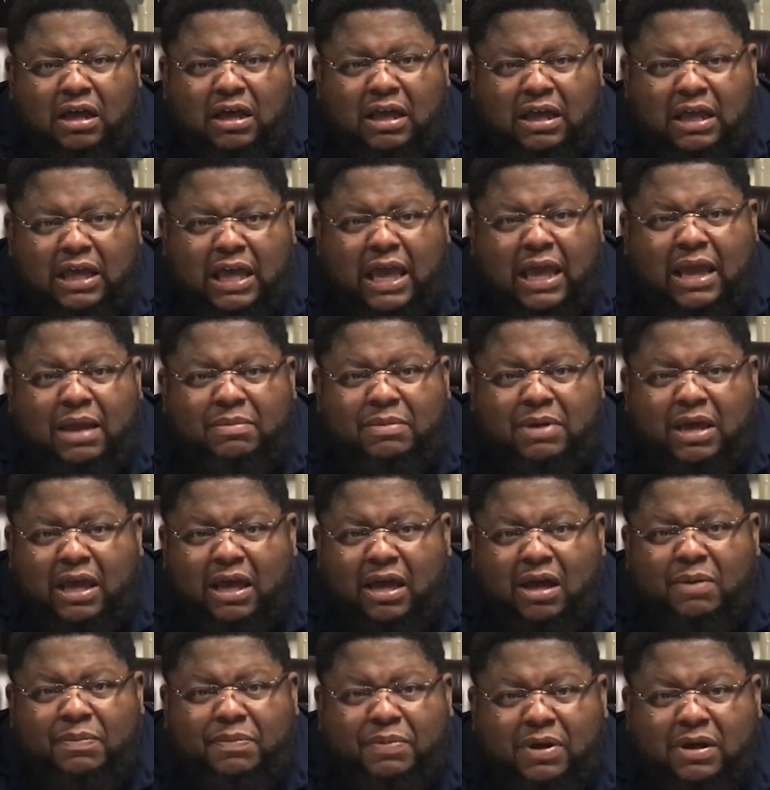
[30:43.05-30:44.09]
came to
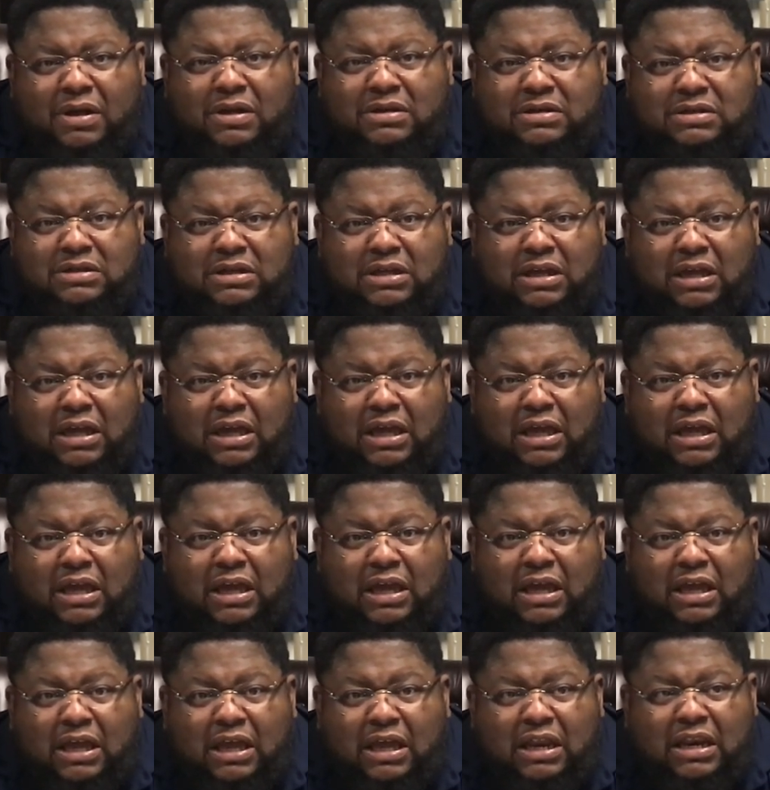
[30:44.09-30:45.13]
help us.
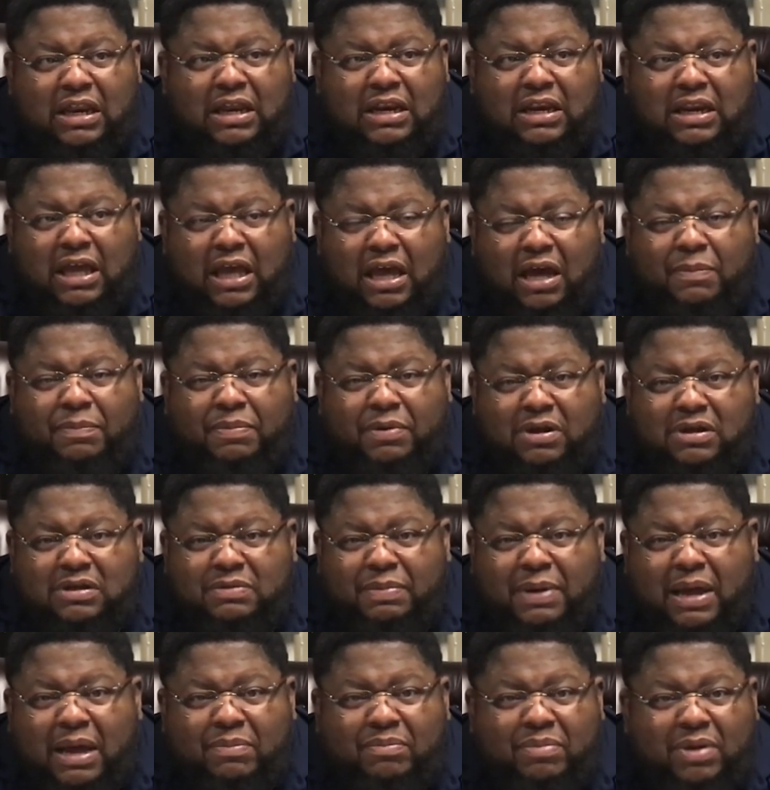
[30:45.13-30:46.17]
He didn't help us
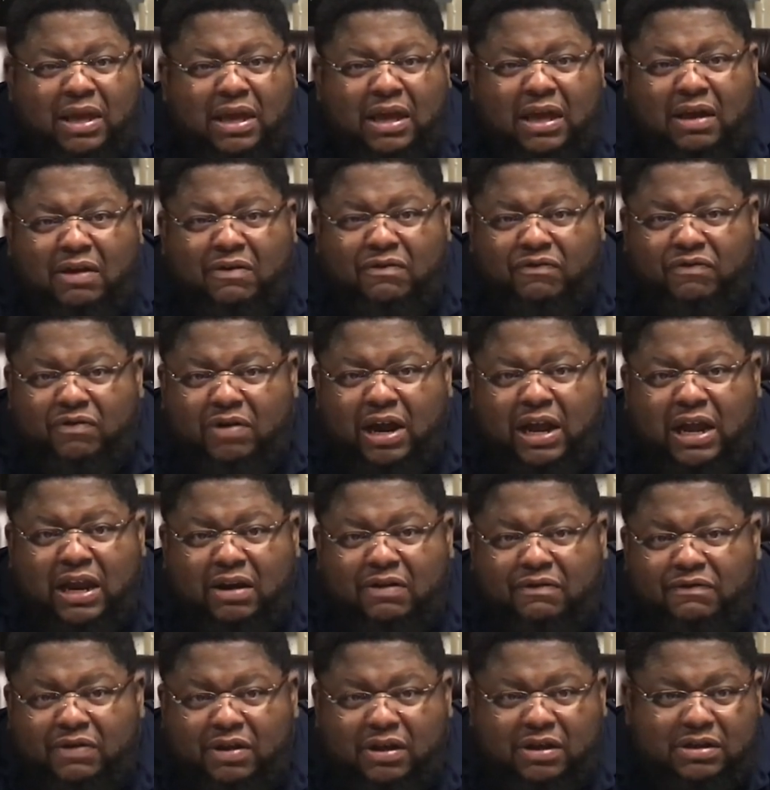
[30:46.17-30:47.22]
by being afraid
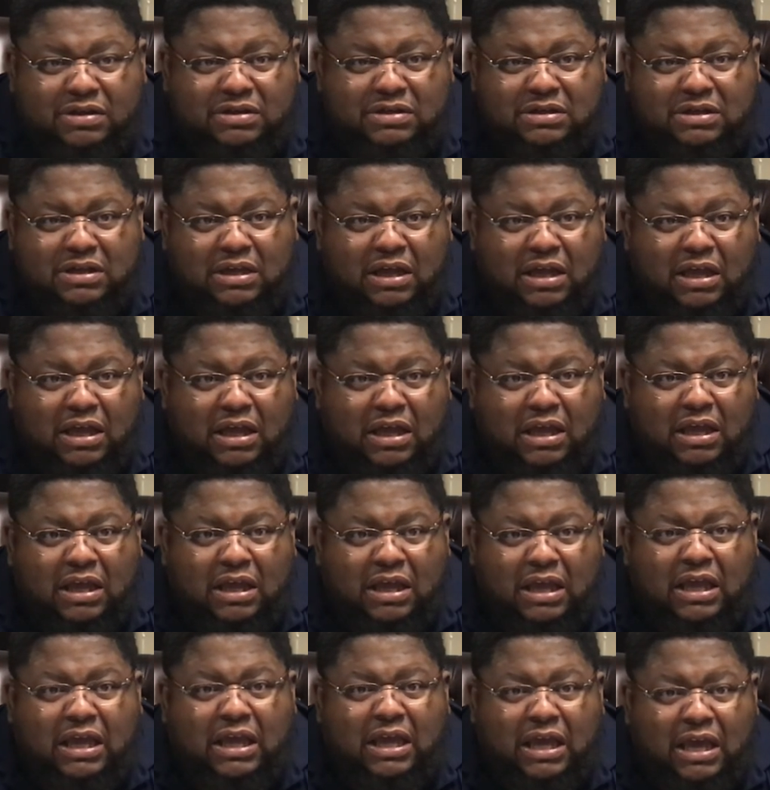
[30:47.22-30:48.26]
of us.
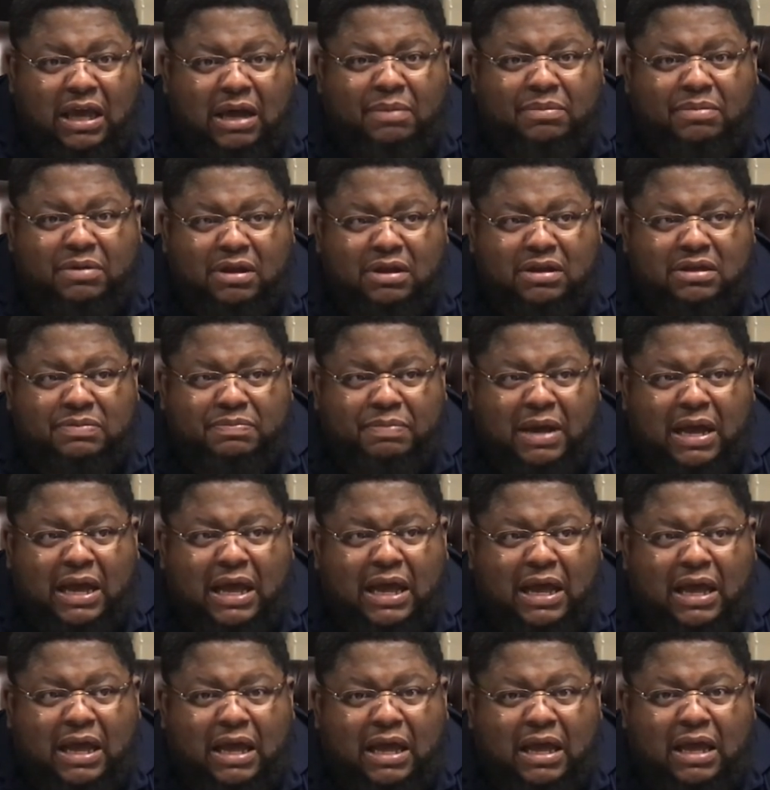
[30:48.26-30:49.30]
He helped us
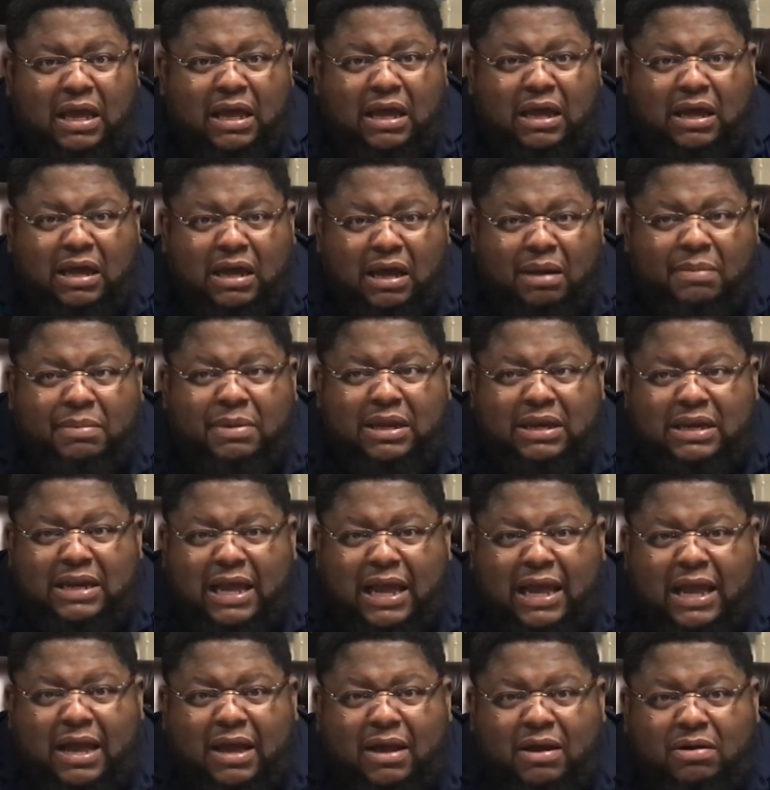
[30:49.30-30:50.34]
by coming
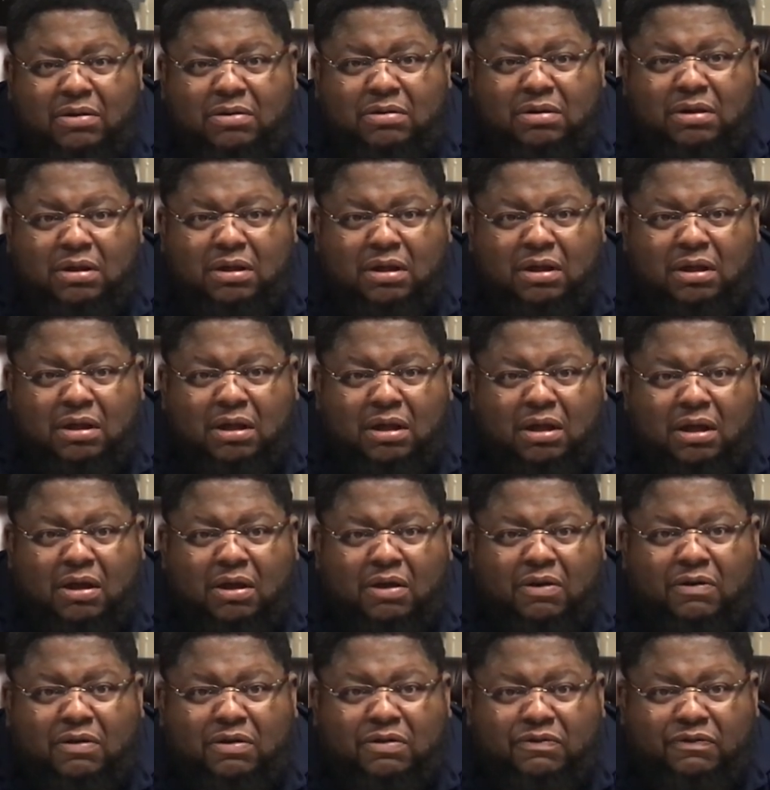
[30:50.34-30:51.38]
down,
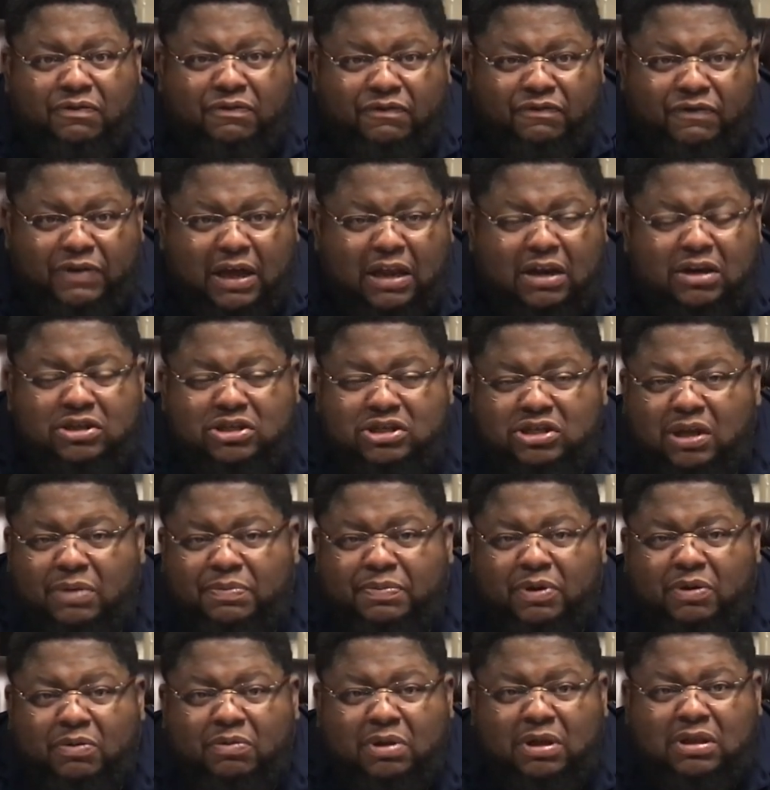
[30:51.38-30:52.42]

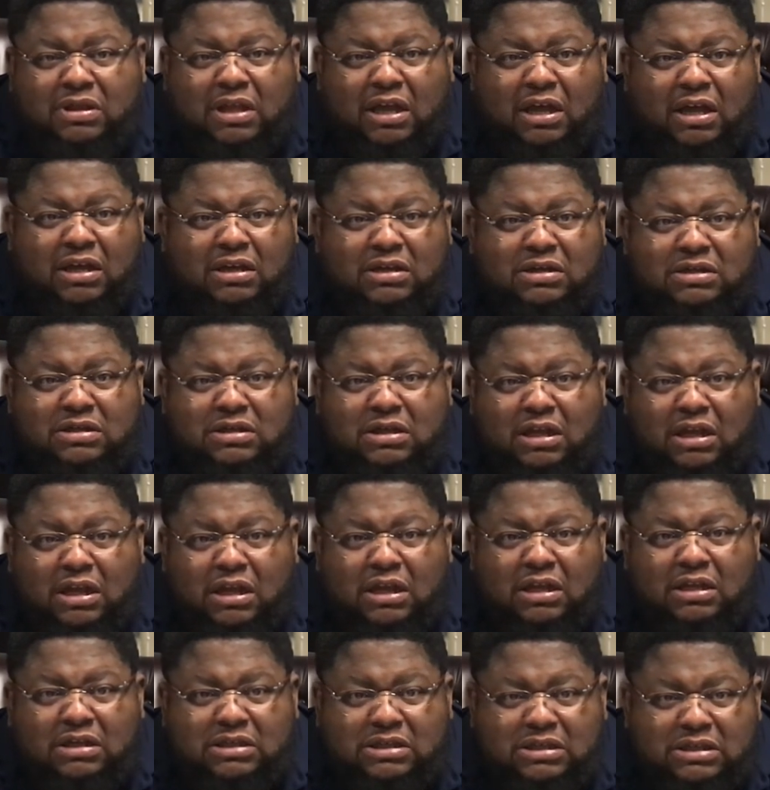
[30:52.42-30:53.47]
fellowshipping with us,
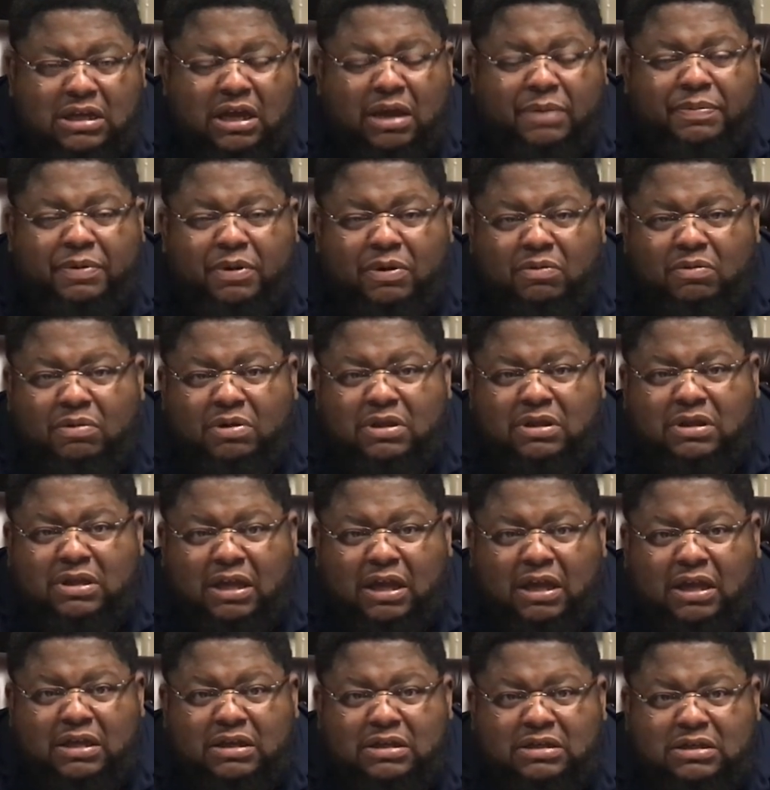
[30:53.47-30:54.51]
supping with
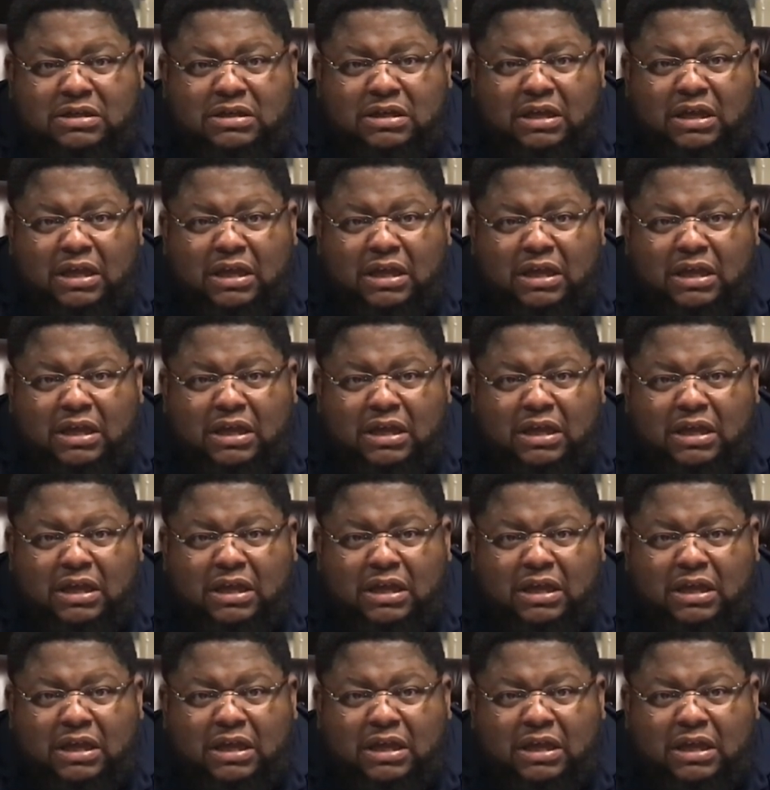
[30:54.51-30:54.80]
us.